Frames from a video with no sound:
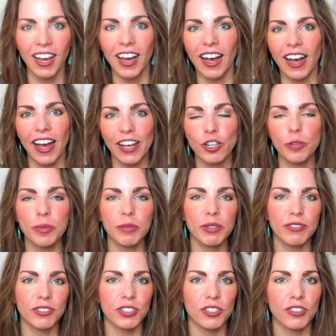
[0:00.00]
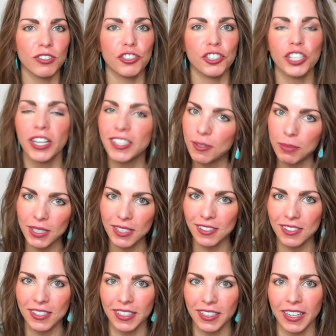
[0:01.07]
I opened my first Chase
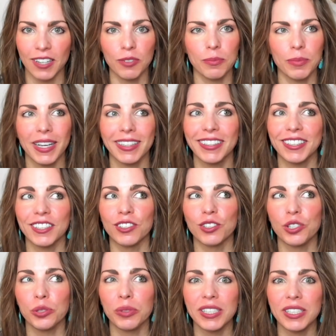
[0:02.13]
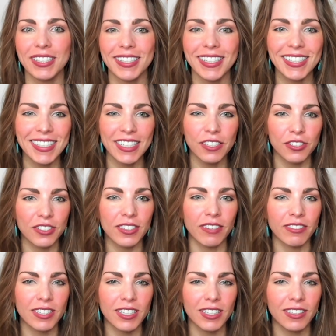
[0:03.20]
business account back in twenty sixteen or
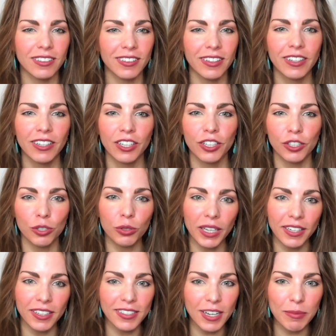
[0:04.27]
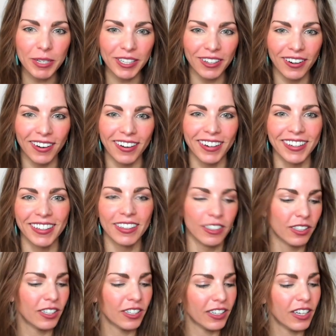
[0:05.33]
seventeen. You get a debit card.
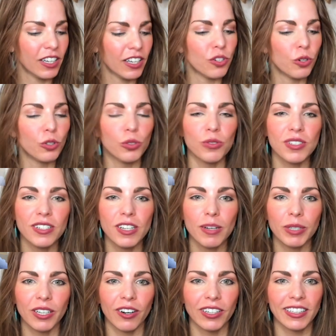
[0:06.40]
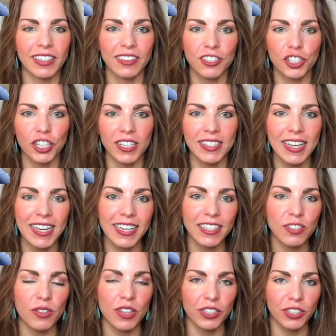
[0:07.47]
Again, don't use a debit card. Get the Chase Incorporated
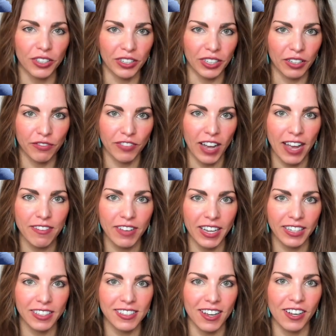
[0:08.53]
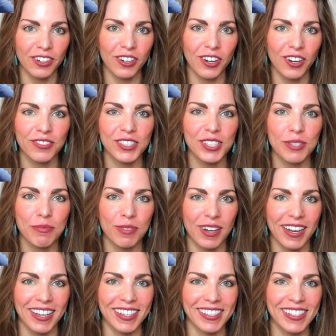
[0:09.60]
so that you're earning five X on office
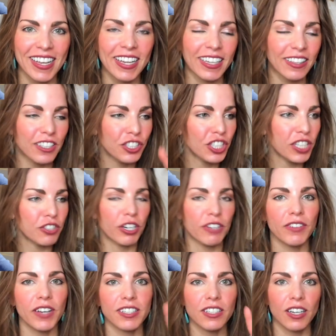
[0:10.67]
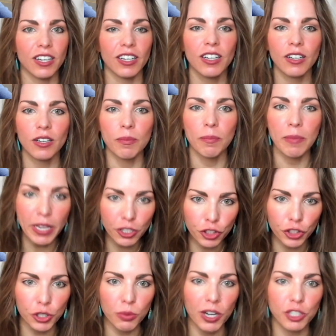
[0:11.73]
supplies. Get the Chase trifecta. Make sure
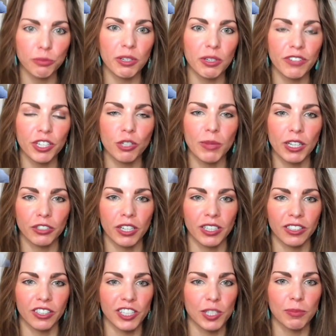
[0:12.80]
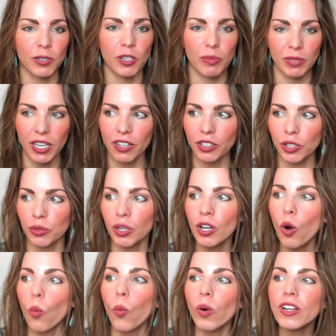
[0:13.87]
you watch my video about credit cards below. I'm telling you,
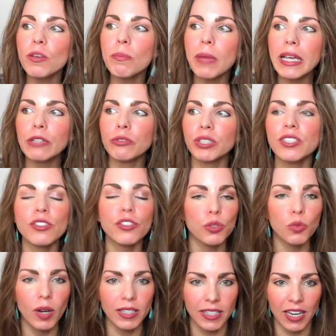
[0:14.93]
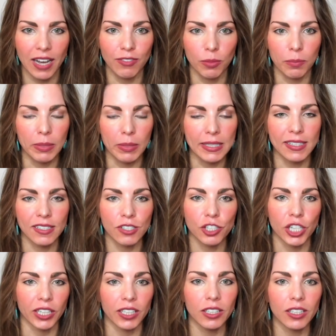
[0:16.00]
one of the main reasons you want to have a business
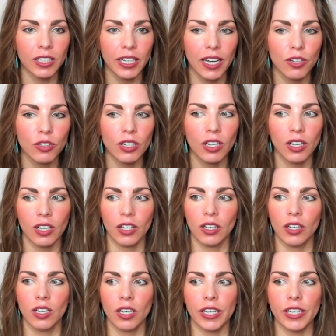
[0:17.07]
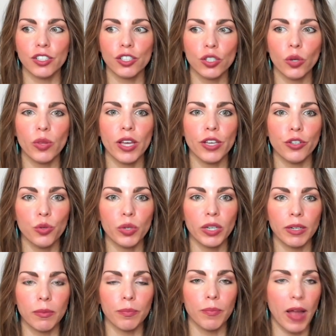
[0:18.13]
checking account is so that you
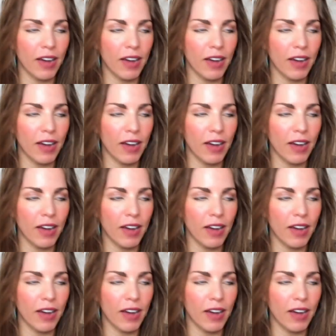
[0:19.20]
can have a